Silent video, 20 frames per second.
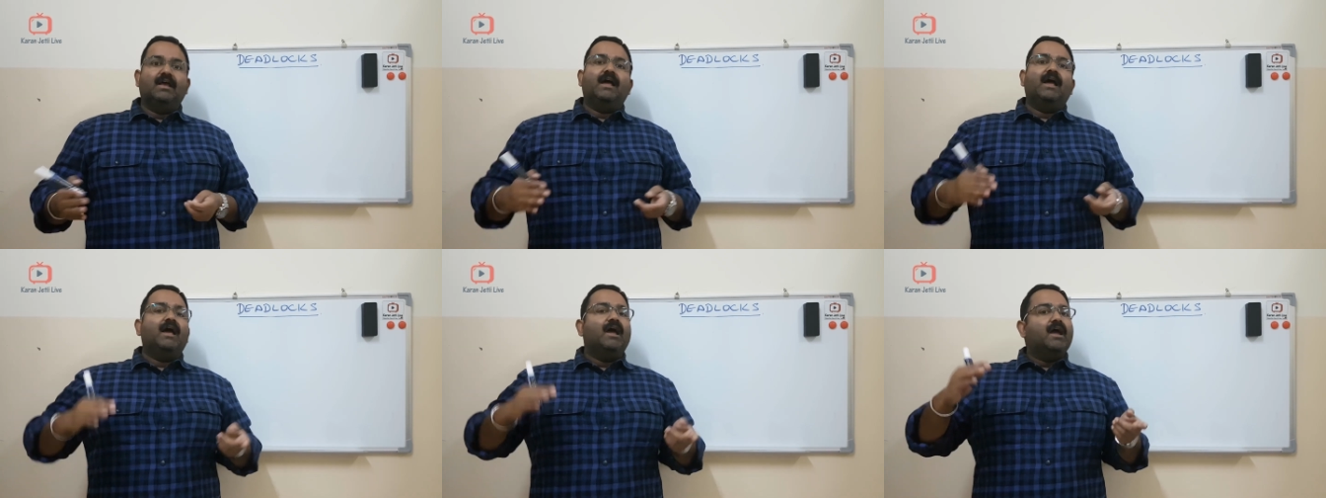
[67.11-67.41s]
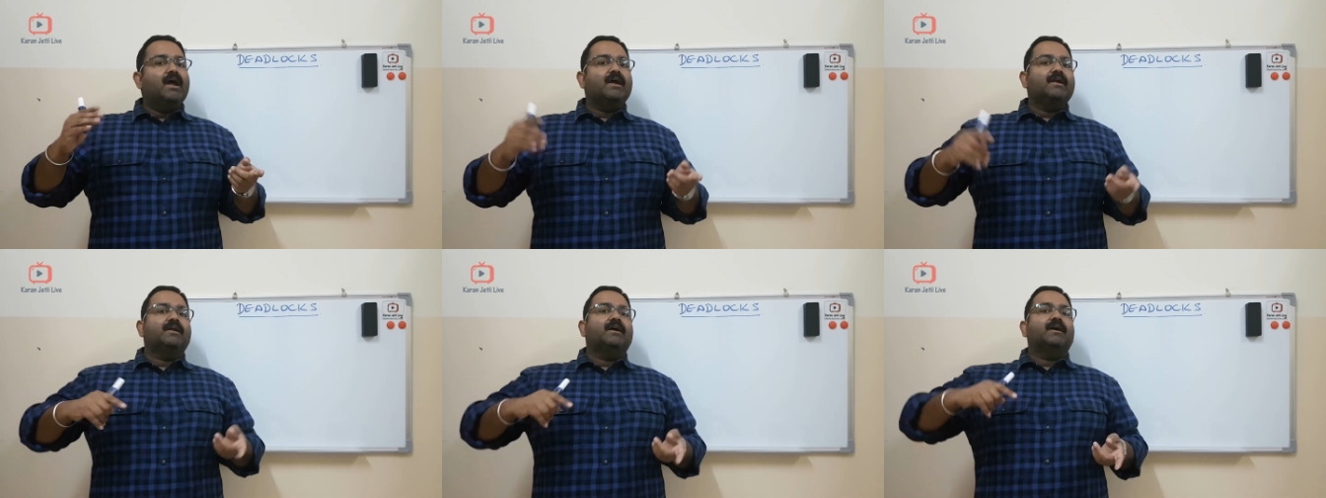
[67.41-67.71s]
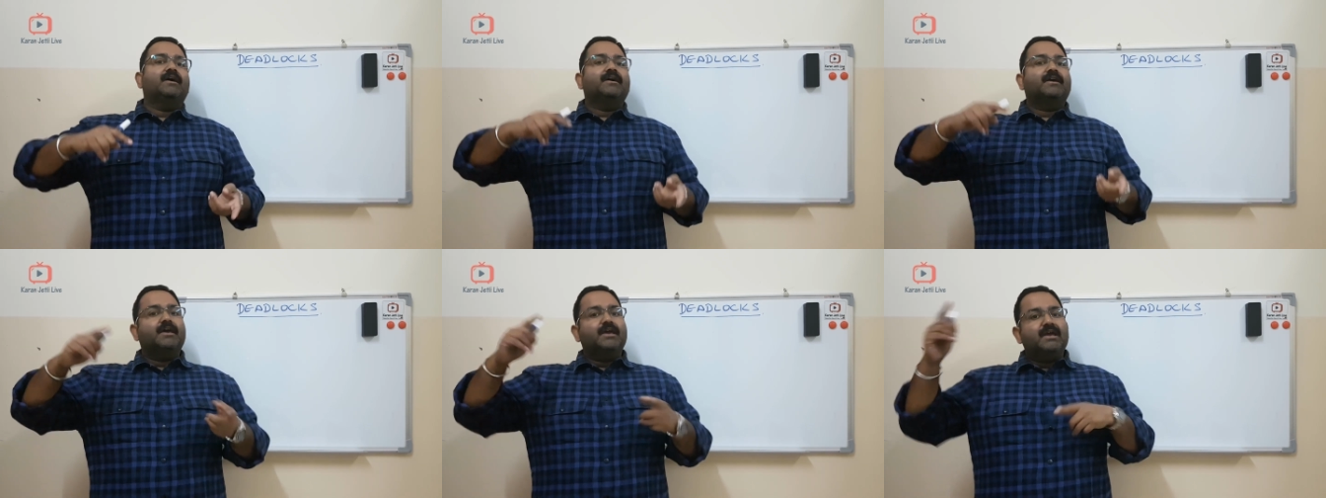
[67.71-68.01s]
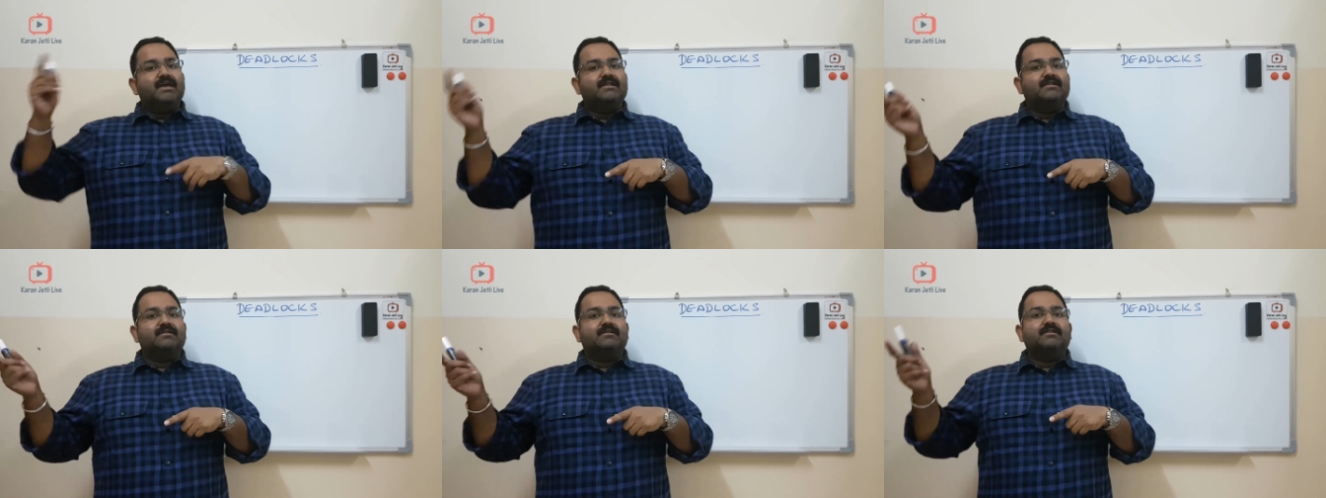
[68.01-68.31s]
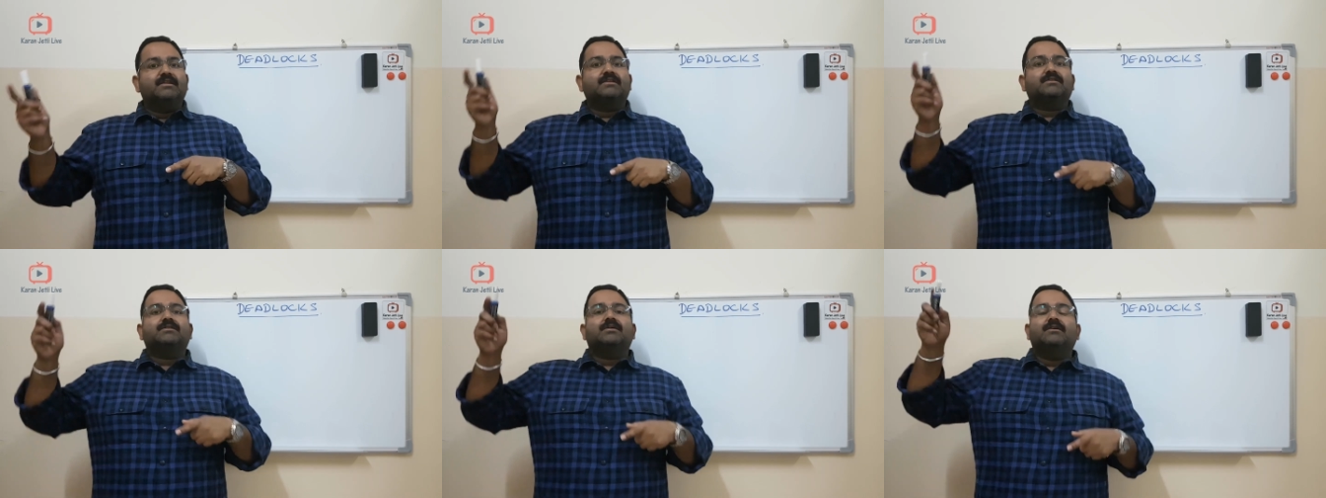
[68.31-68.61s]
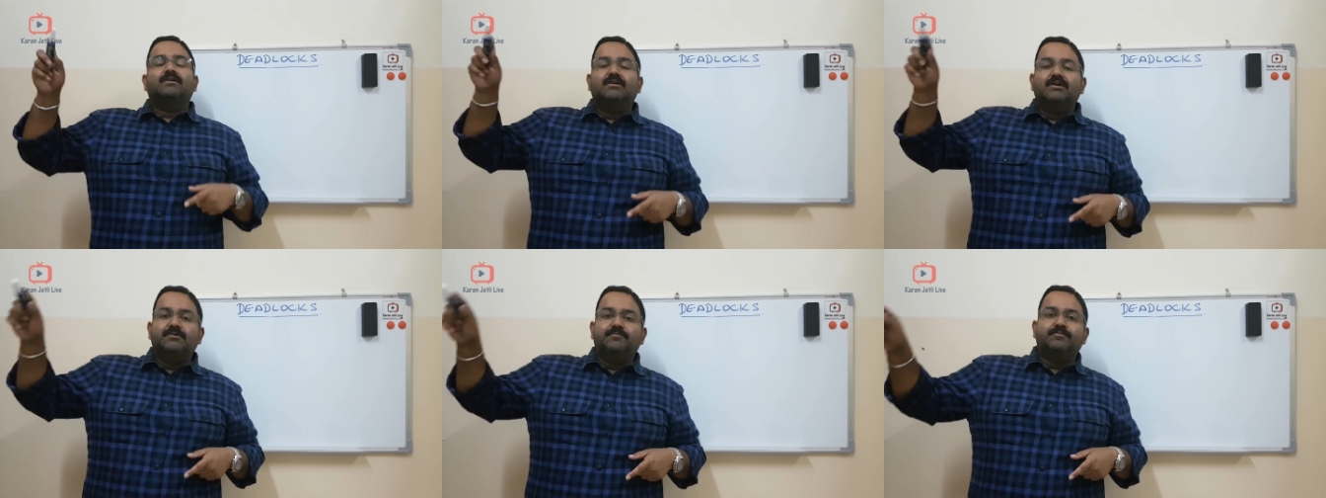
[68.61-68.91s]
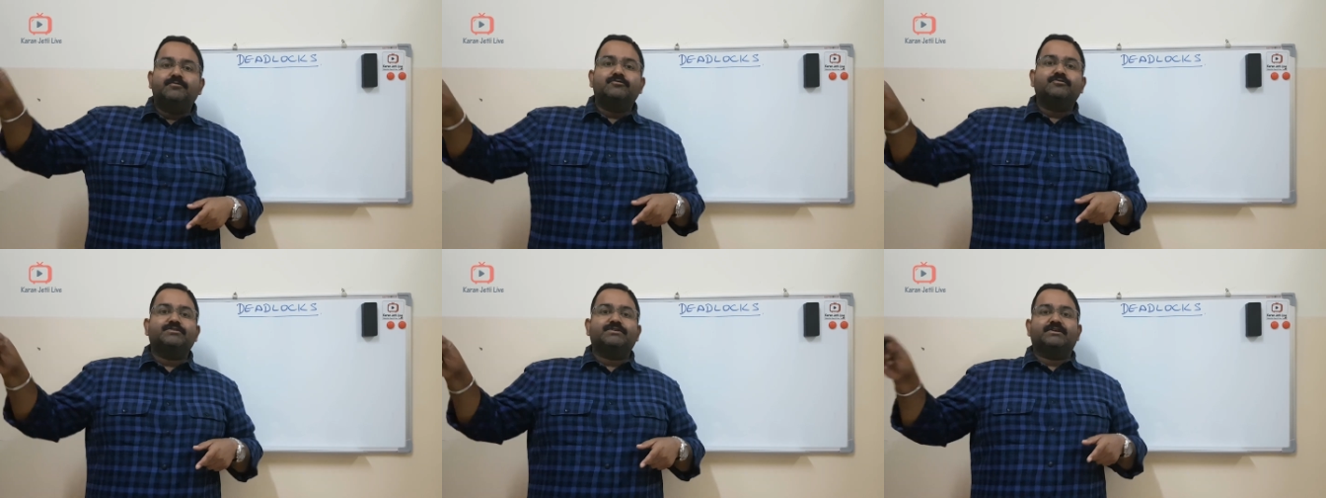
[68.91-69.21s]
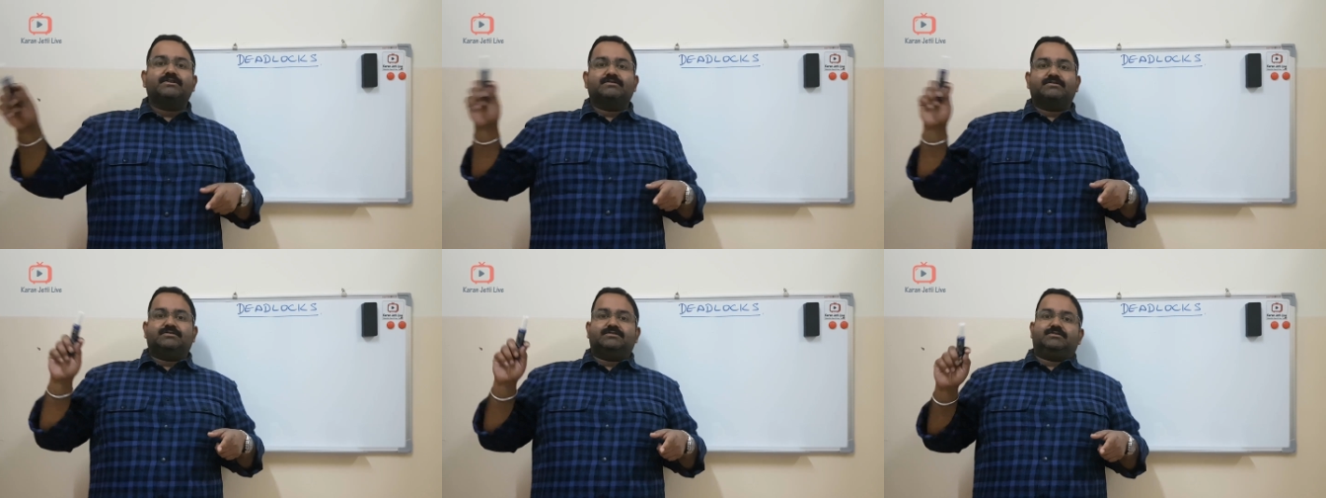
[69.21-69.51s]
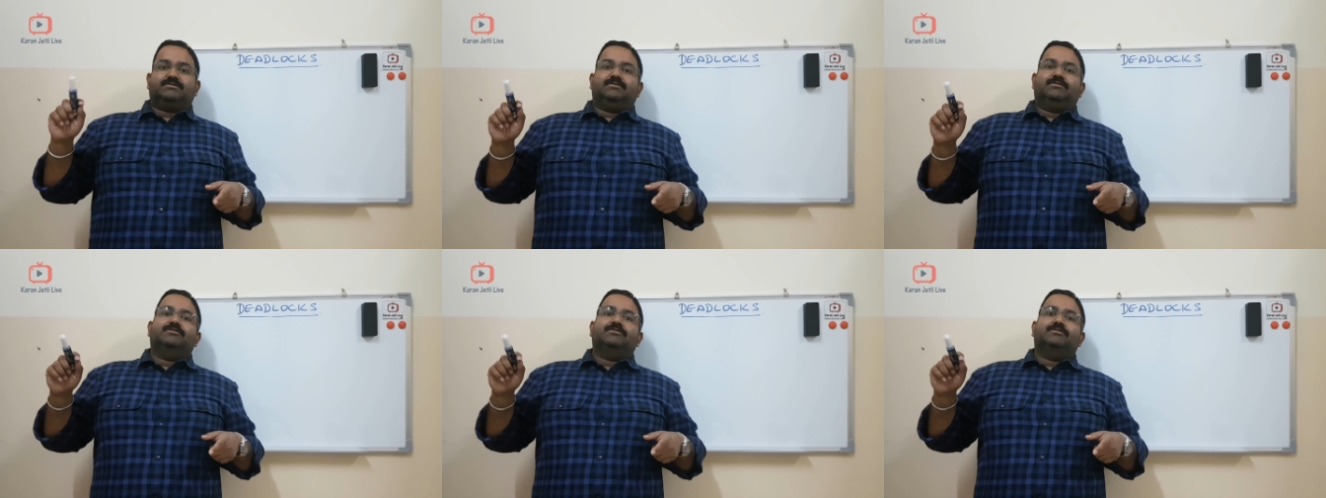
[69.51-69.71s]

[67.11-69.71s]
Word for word: and again the third process